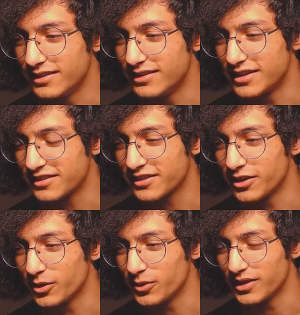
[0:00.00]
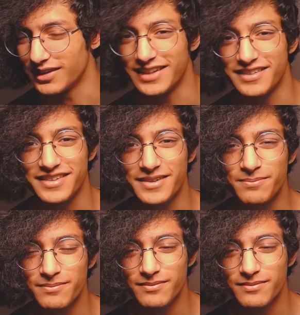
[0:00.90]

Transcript: Disco Elysium.